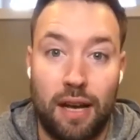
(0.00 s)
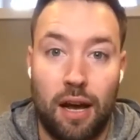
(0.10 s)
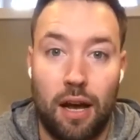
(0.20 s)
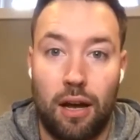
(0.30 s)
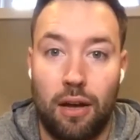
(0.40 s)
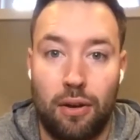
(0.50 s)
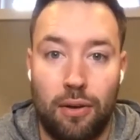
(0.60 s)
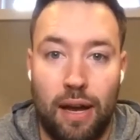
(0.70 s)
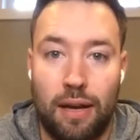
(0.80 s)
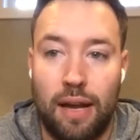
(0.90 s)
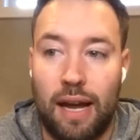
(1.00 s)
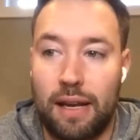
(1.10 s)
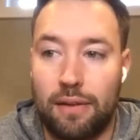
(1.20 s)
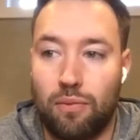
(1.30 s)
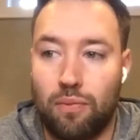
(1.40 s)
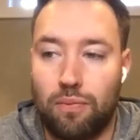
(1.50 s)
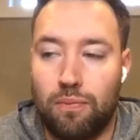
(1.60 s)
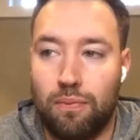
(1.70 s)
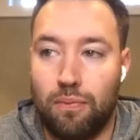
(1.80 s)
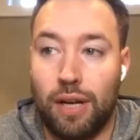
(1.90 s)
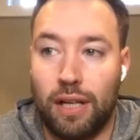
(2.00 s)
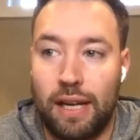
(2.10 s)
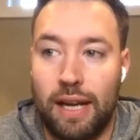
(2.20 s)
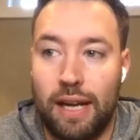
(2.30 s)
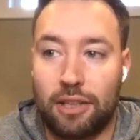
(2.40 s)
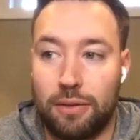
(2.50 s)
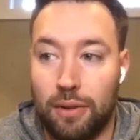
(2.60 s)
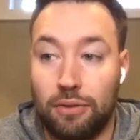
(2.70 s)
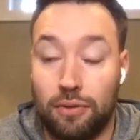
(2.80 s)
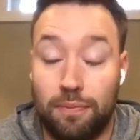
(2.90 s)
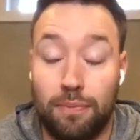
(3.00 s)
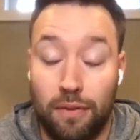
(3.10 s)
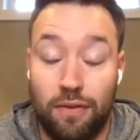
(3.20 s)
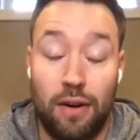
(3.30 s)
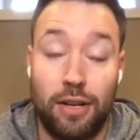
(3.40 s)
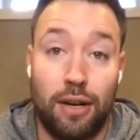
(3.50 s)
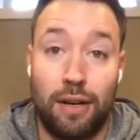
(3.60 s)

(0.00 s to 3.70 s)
I really actually it was very good.